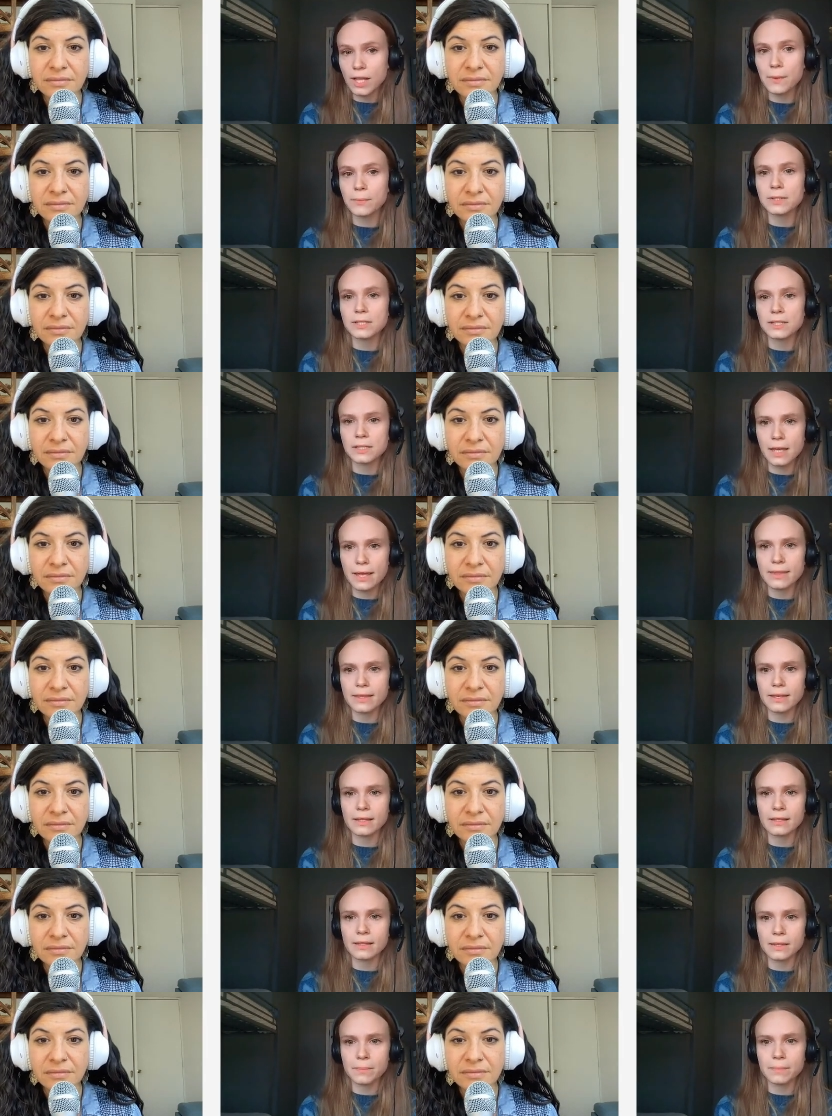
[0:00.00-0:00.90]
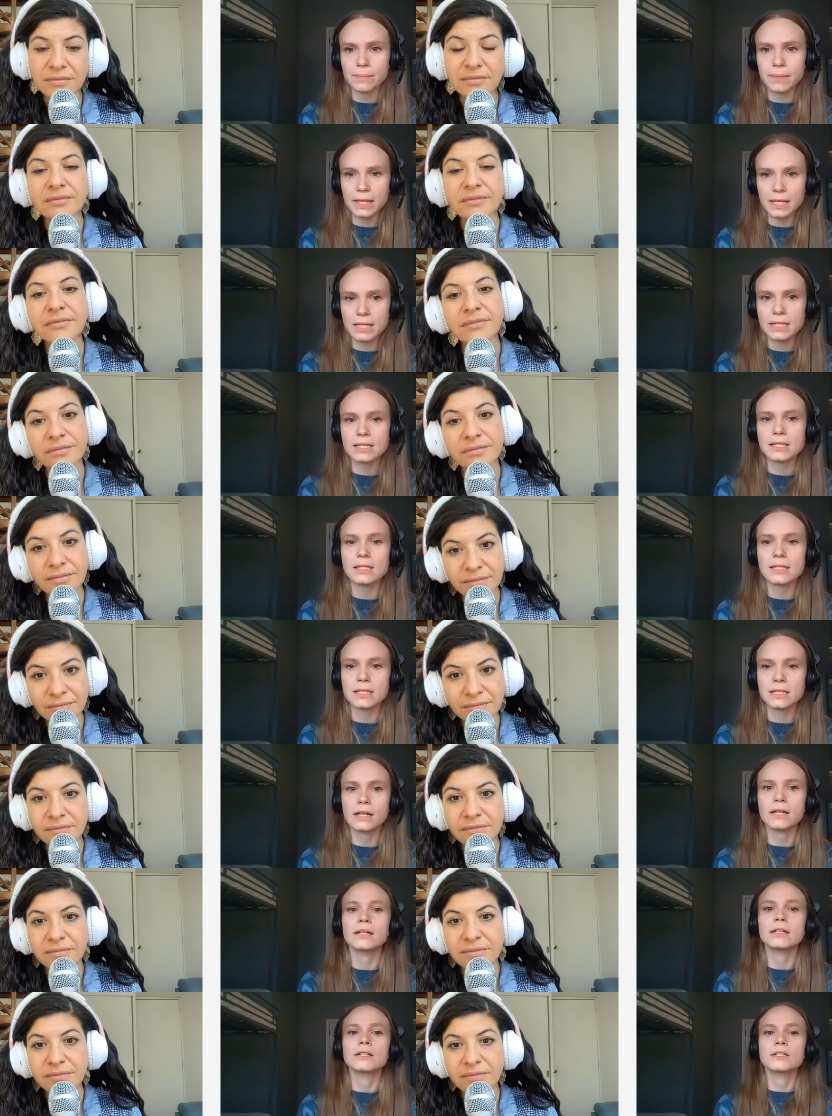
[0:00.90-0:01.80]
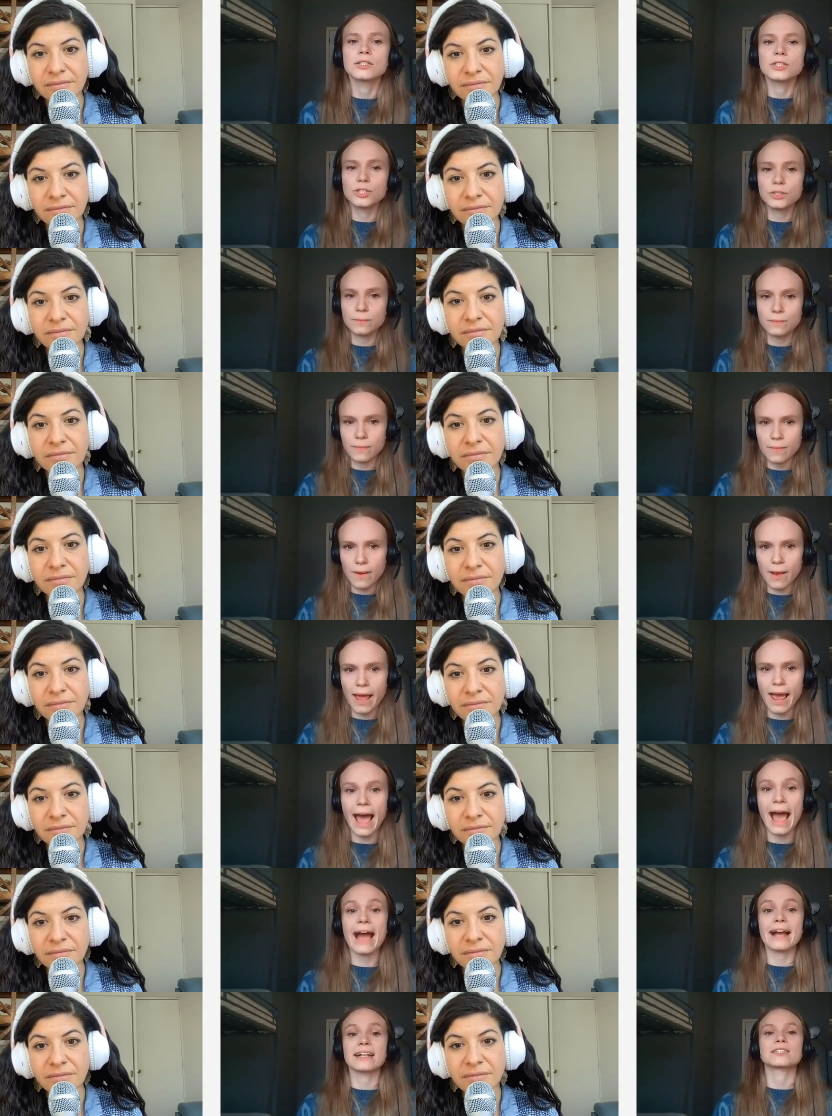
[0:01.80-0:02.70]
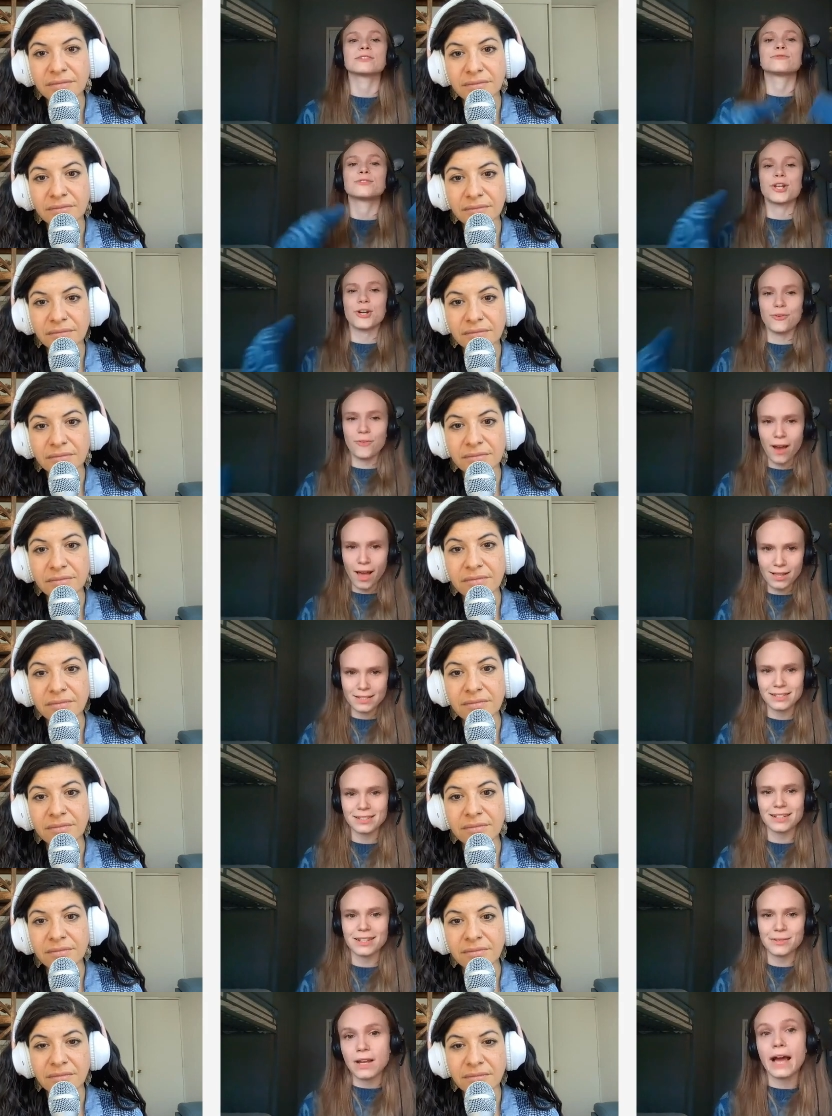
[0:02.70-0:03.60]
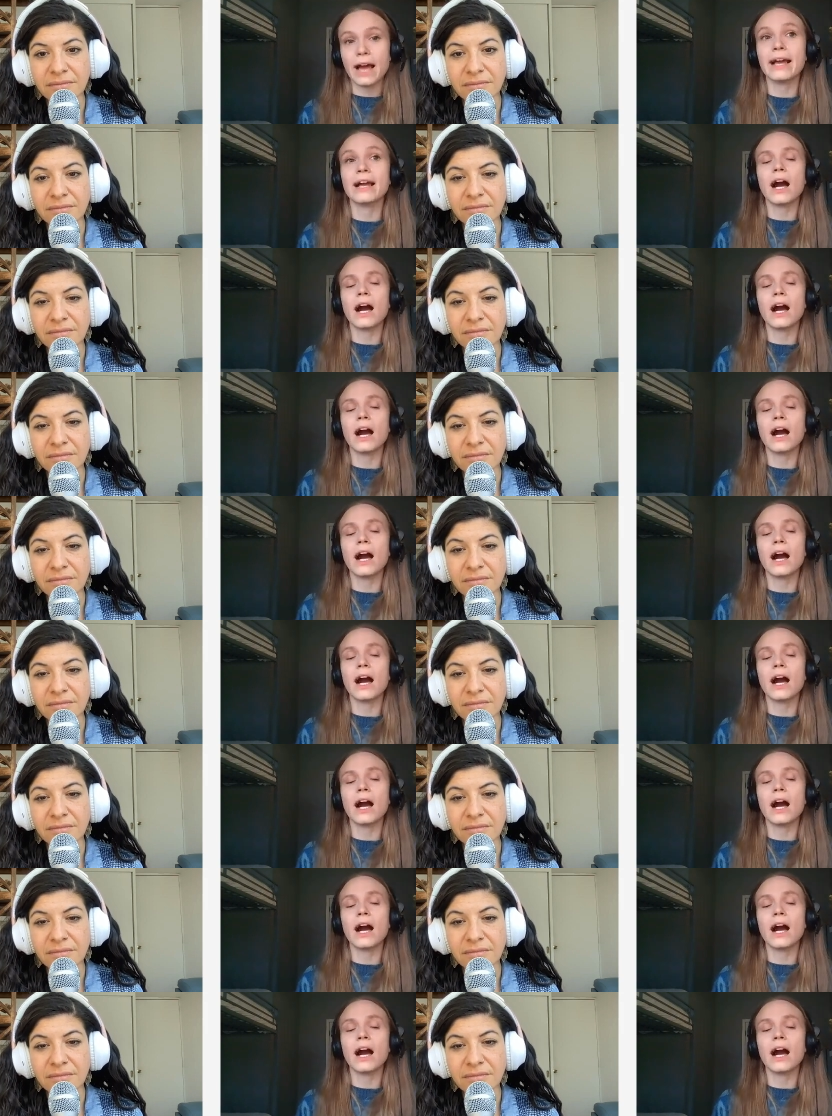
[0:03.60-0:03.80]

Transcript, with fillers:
Speaker 1: That was I think the biggest act of generosity. I